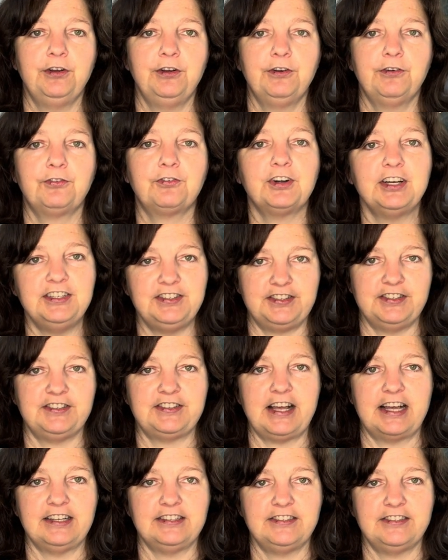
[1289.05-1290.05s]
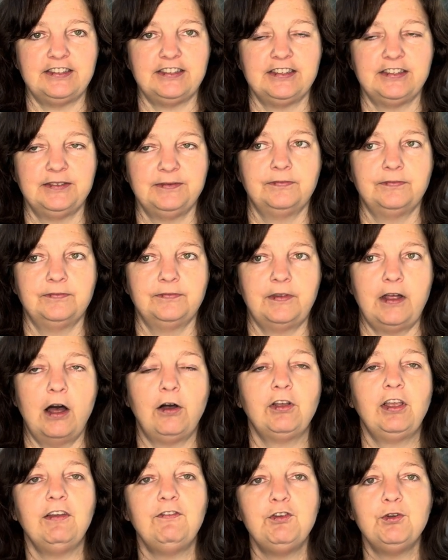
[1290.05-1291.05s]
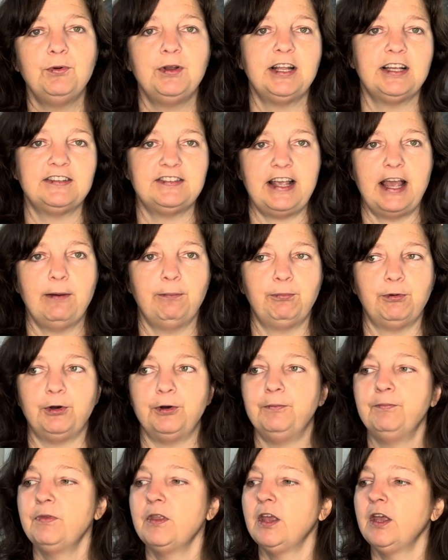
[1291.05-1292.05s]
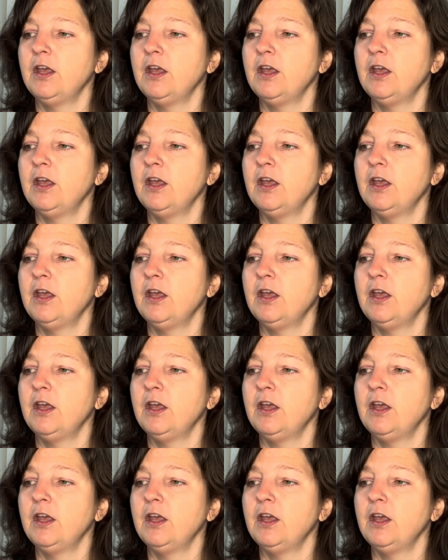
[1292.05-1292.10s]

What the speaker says: freezes us. I'll give you an example.